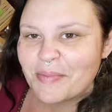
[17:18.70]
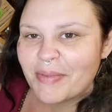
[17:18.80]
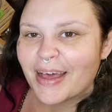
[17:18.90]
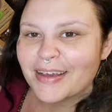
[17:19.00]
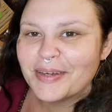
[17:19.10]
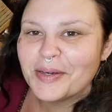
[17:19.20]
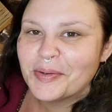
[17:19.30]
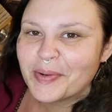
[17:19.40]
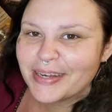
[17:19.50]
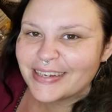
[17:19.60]
come back
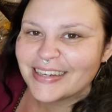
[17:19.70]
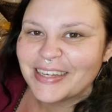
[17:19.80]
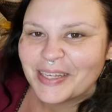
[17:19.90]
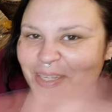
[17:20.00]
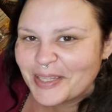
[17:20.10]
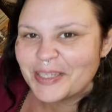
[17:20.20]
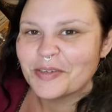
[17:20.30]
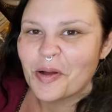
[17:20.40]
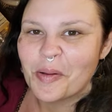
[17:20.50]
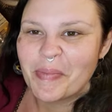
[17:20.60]
when
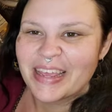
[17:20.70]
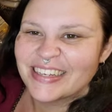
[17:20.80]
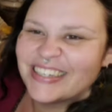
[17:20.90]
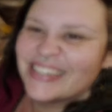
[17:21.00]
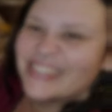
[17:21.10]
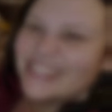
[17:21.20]
these are all baked.